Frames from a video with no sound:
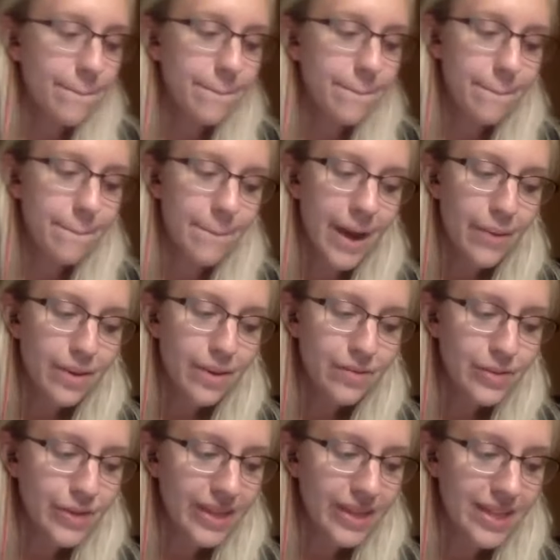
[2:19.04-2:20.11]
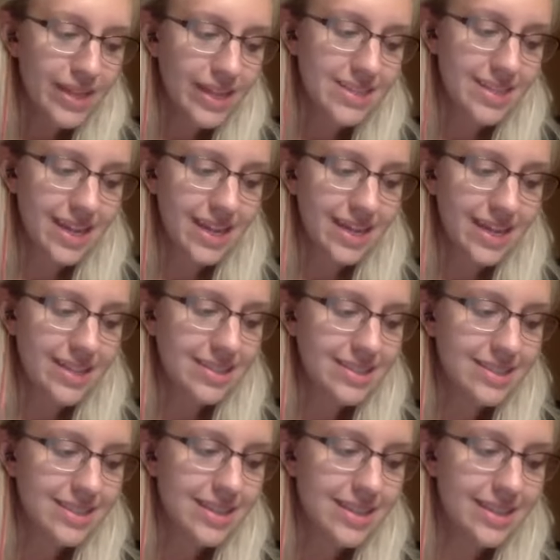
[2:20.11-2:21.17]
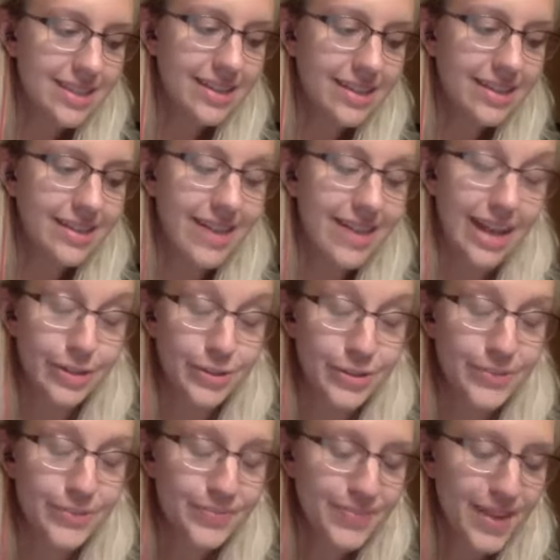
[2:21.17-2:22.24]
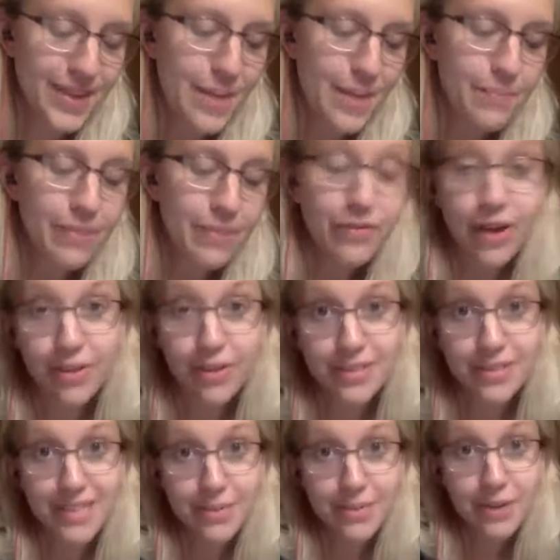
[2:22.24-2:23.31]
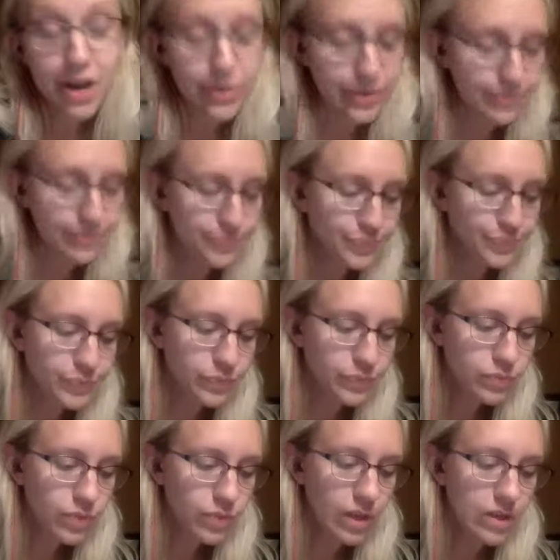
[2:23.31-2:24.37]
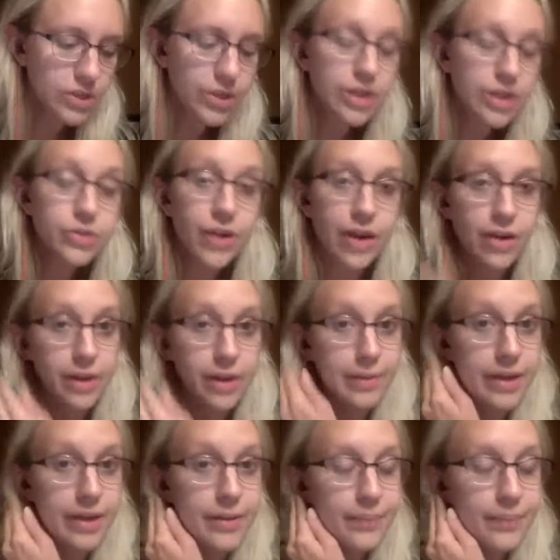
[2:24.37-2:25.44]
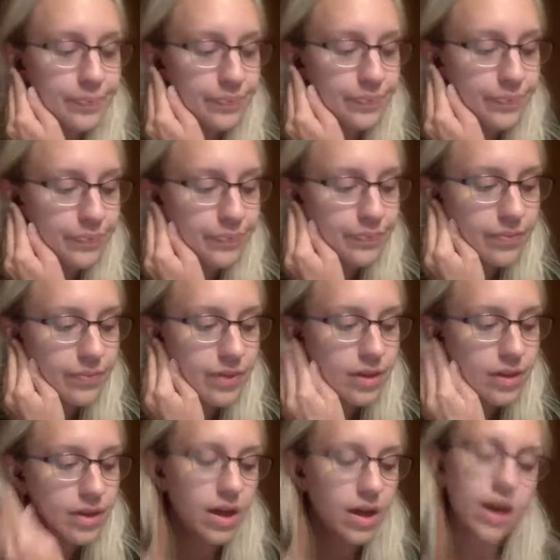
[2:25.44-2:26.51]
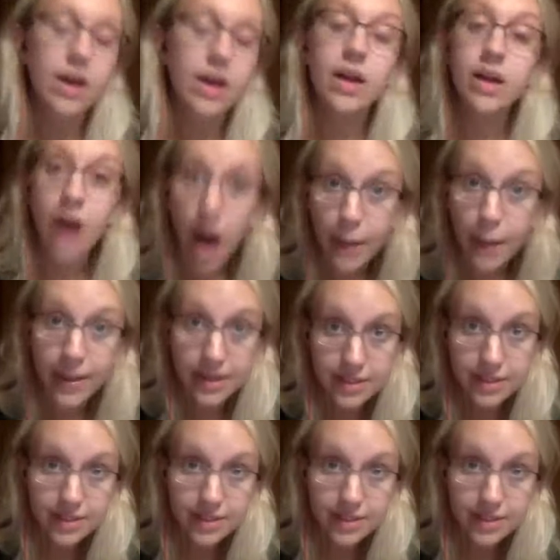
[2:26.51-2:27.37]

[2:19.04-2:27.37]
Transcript: My way of doing this is natural, but for others, it can be awkward. So here's what I recommend. Comment.